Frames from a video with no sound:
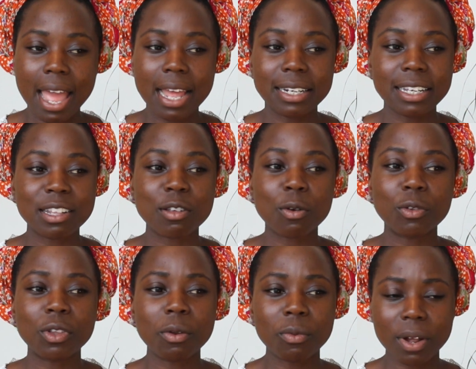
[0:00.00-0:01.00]
and it's
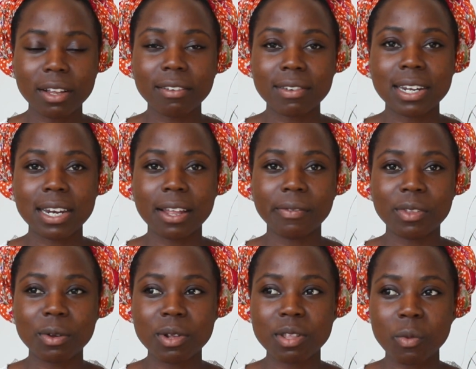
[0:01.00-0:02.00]
only relevant if
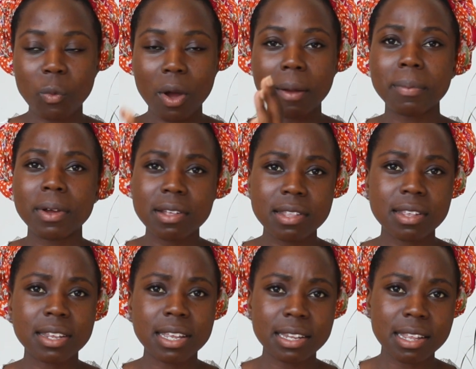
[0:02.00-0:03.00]
there is a white
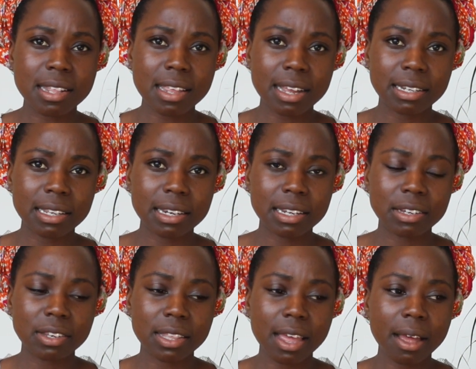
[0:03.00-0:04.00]
person intersected
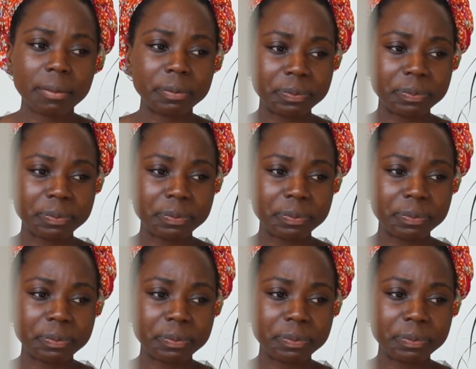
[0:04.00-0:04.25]
into that.